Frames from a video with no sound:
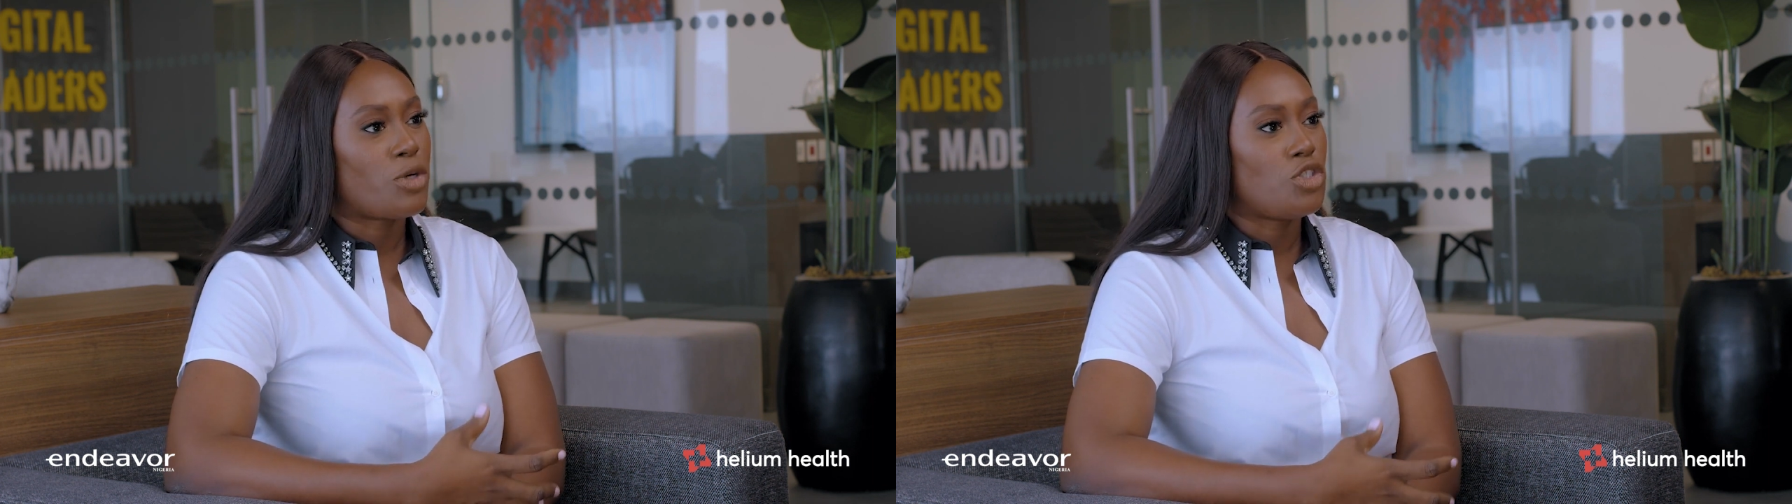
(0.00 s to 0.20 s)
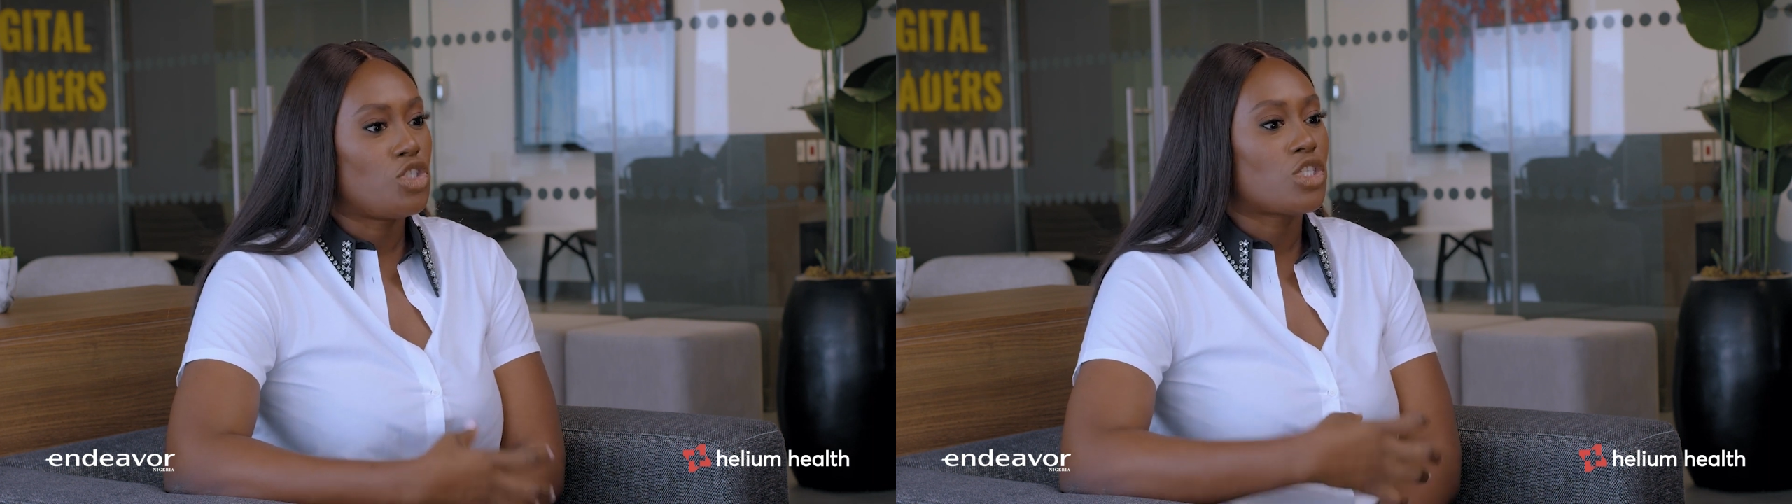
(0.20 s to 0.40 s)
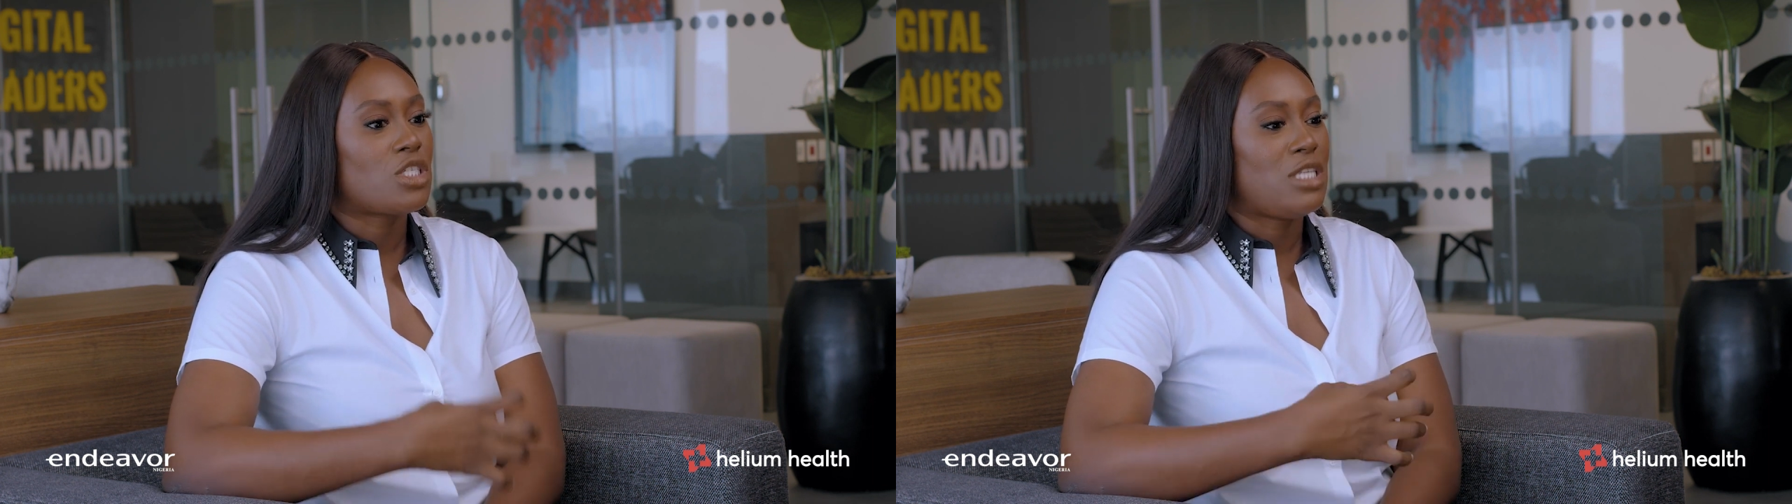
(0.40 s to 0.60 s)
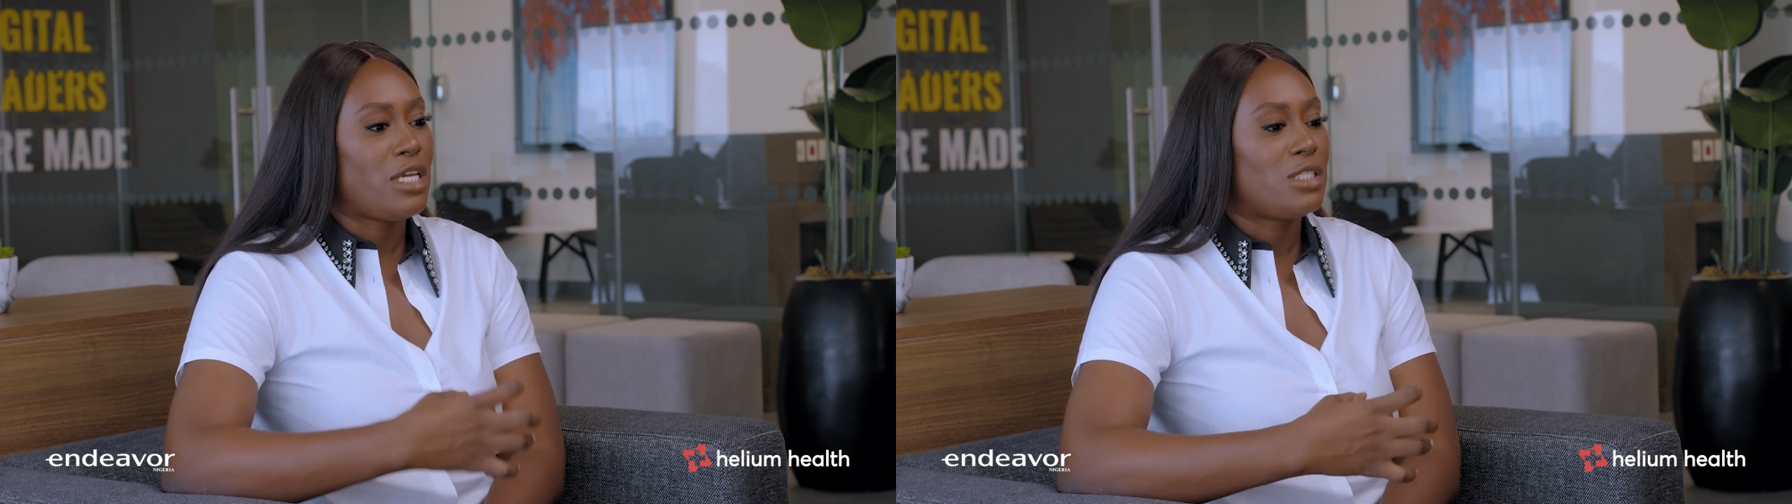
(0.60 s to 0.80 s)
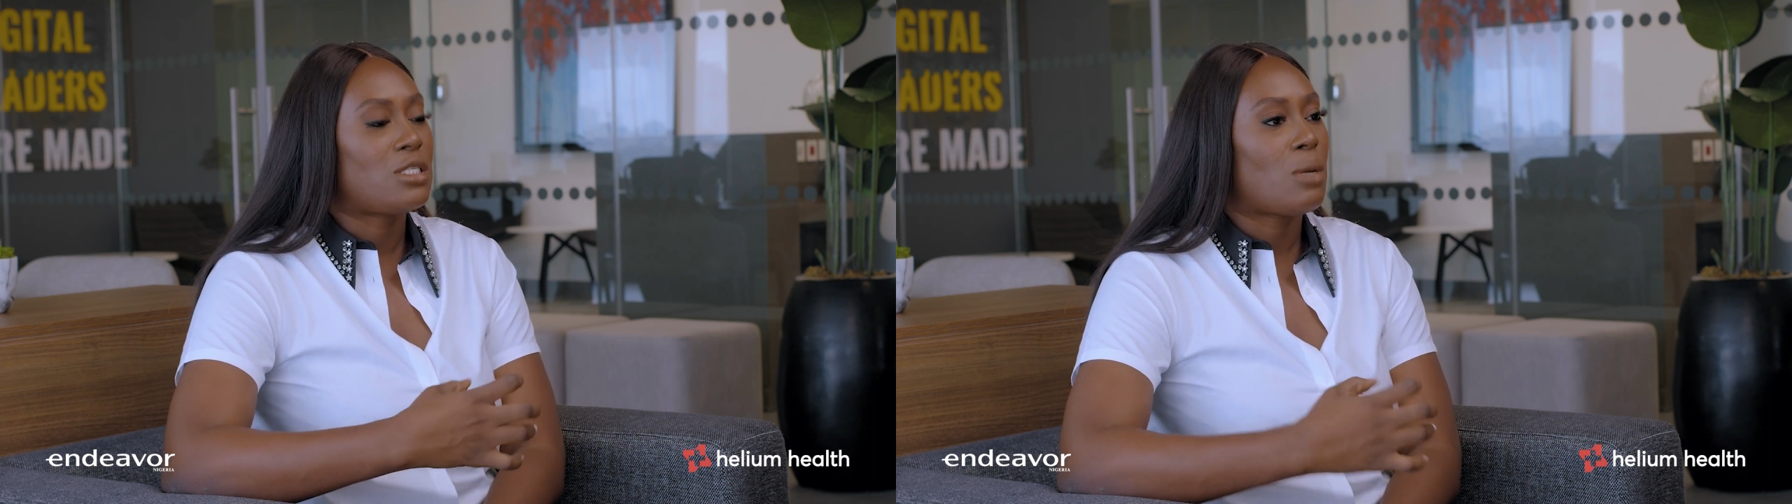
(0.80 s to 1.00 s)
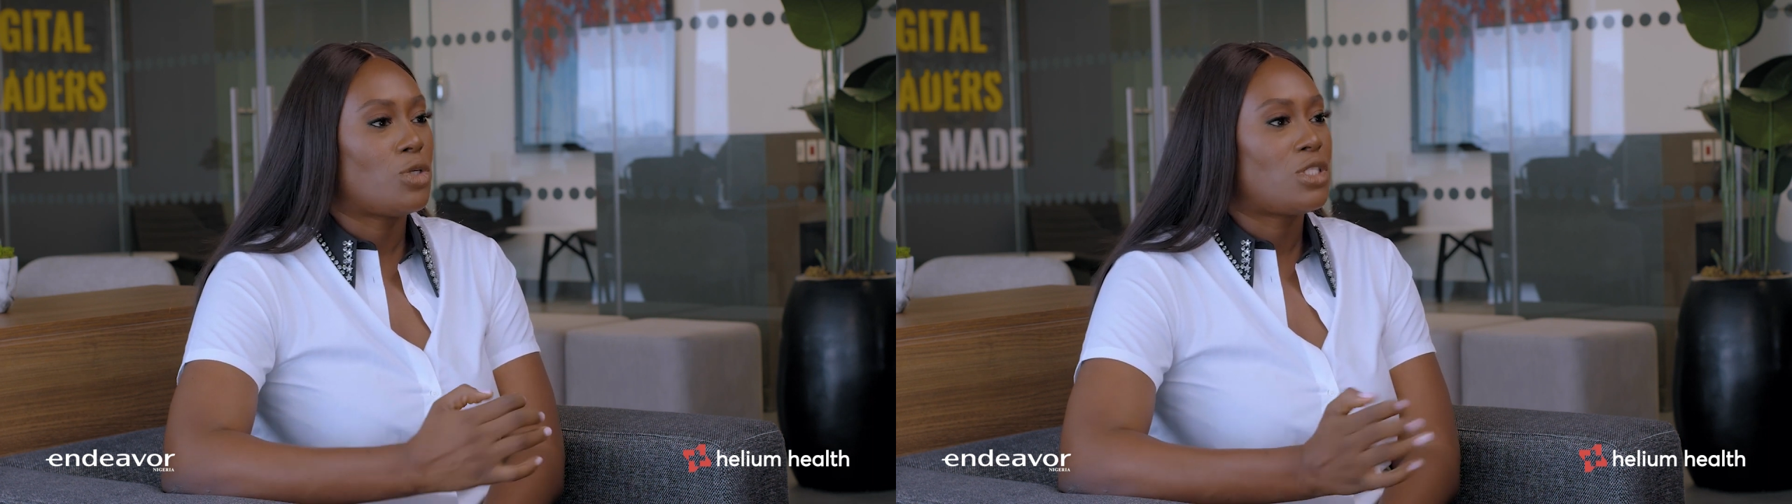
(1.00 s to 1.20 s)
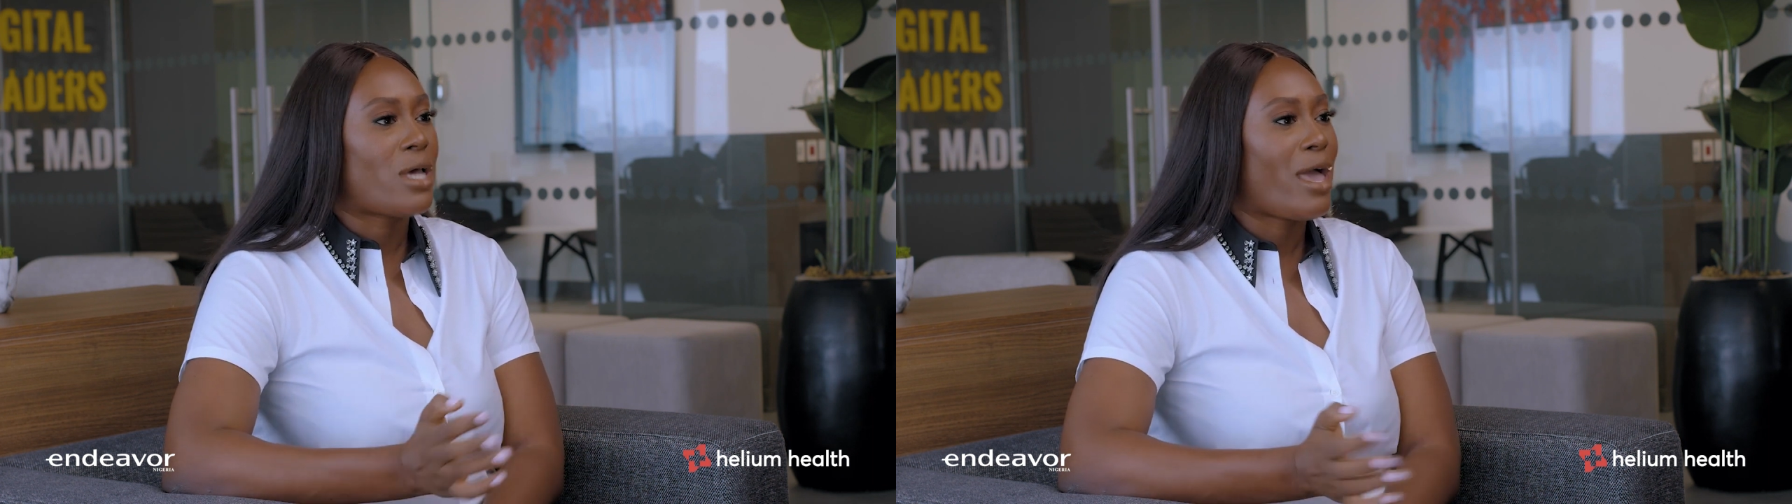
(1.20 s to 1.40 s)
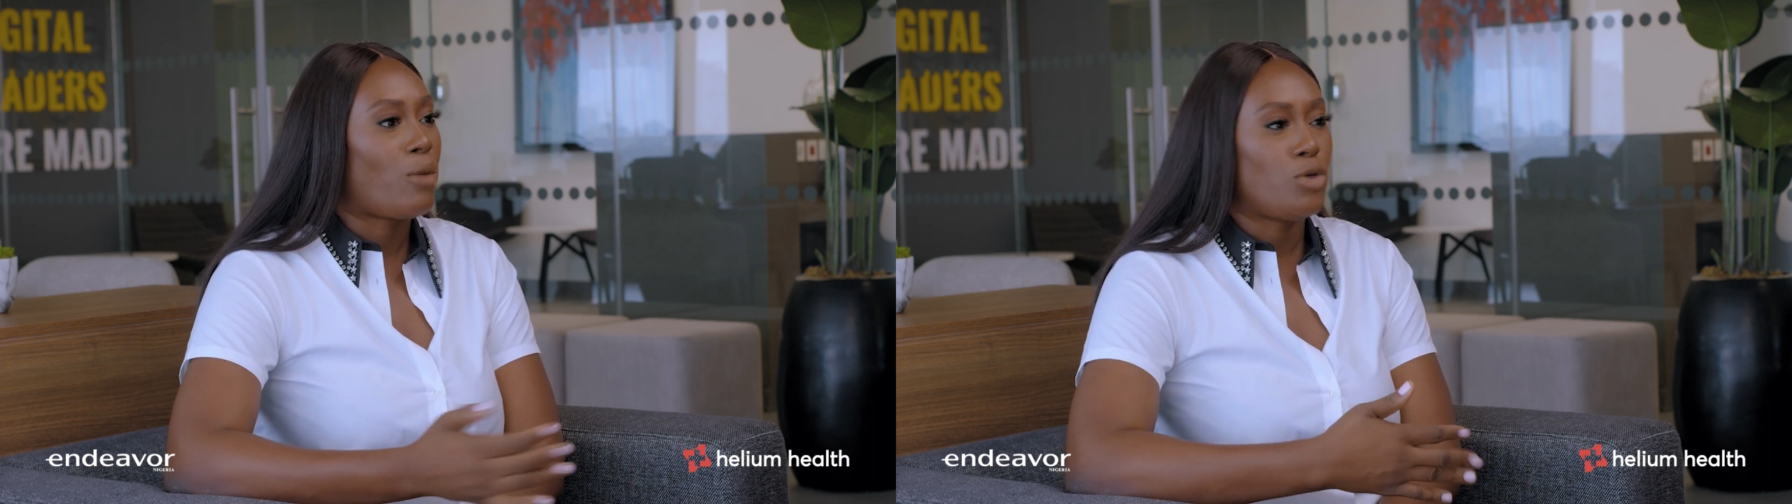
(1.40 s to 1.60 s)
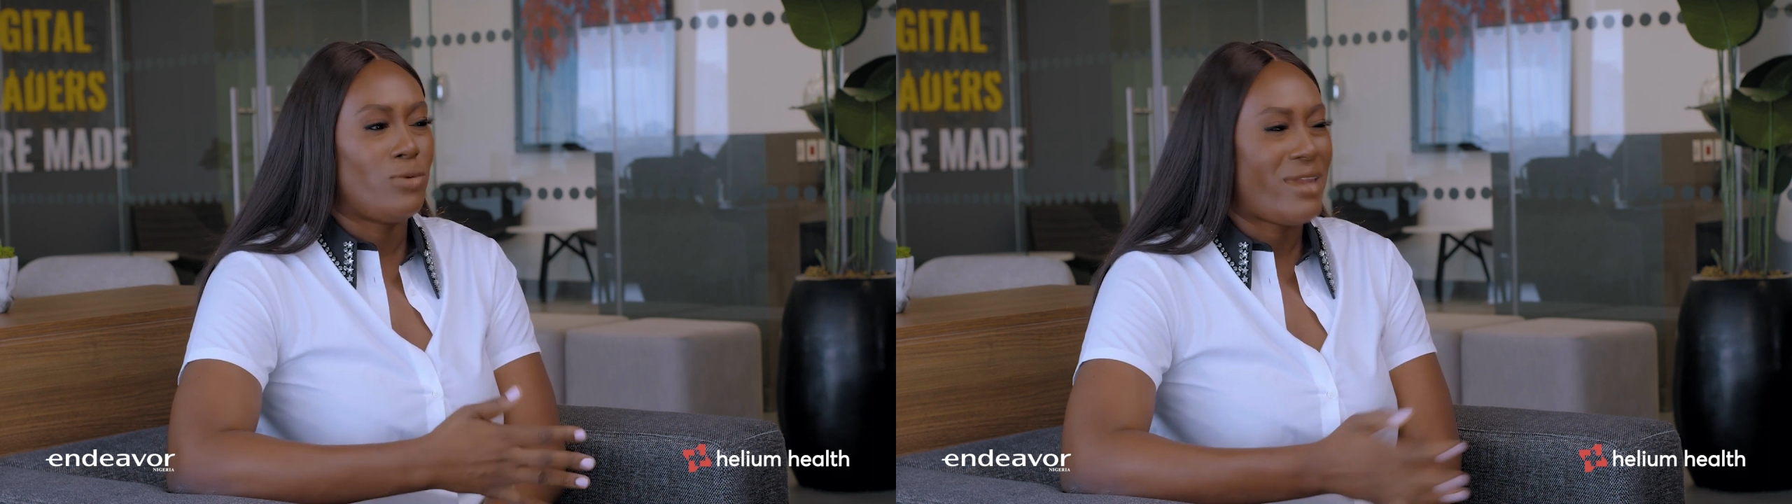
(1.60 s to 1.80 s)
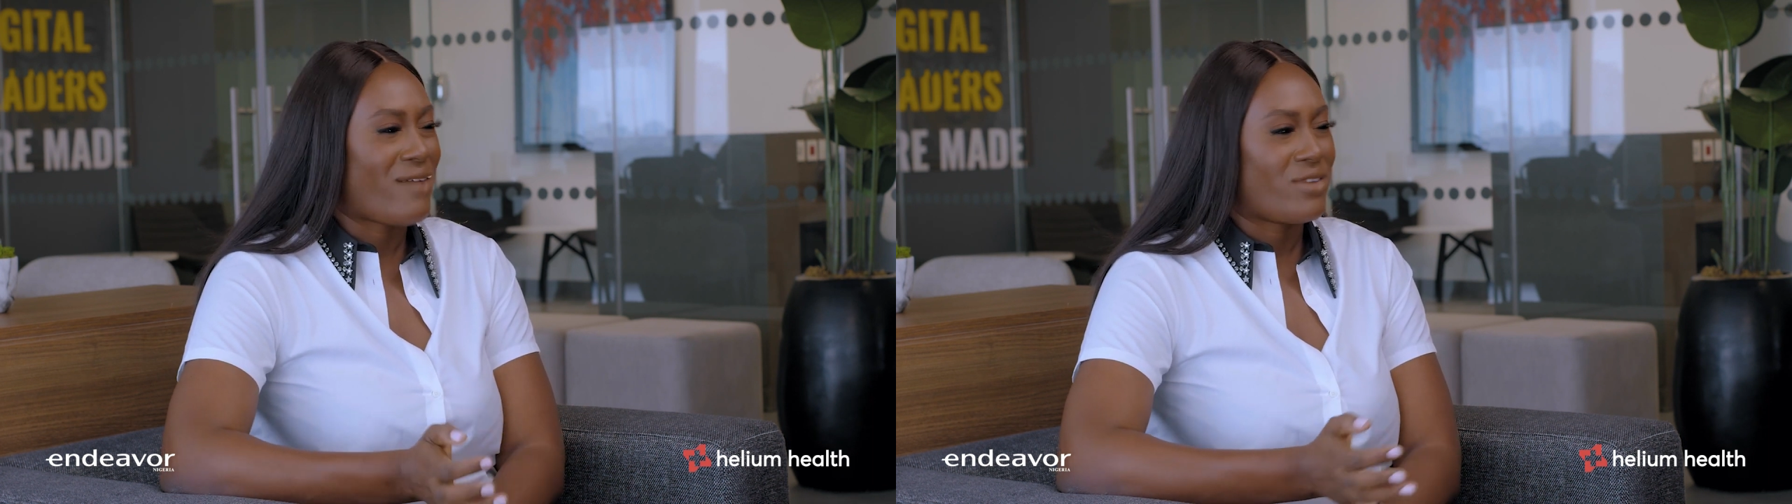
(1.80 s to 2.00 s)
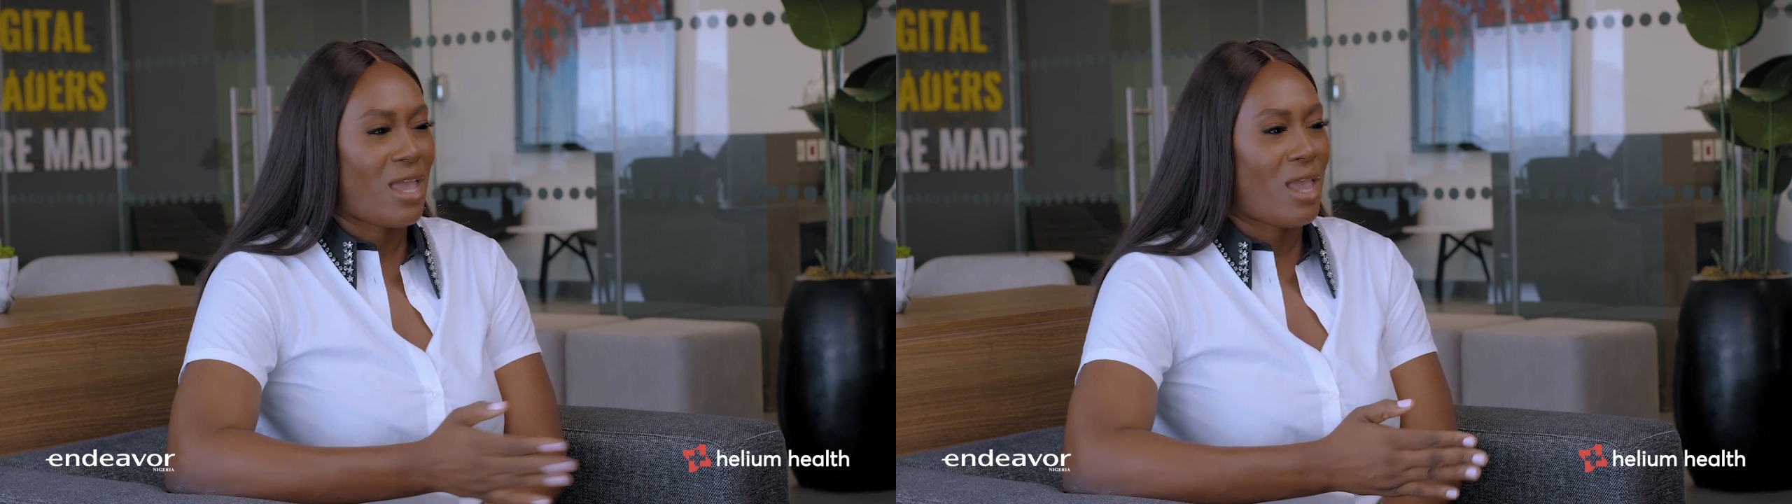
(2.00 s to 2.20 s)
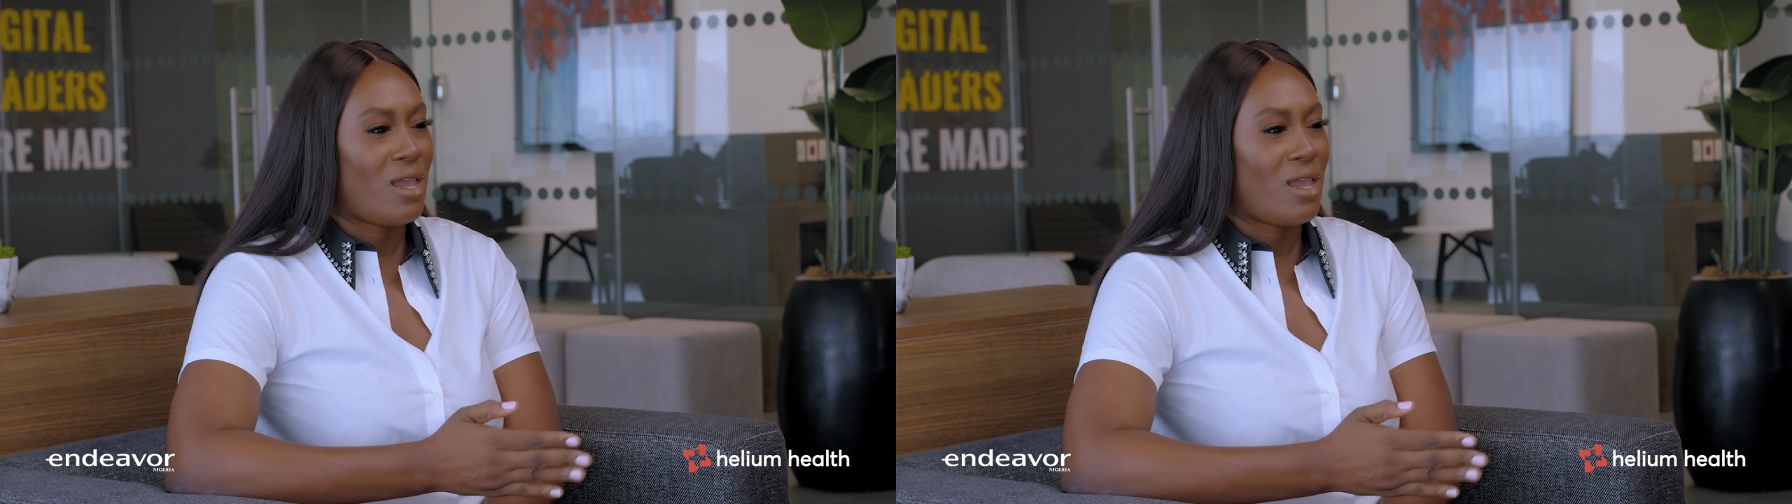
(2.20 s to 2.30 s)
but you just need someone to help you navigate.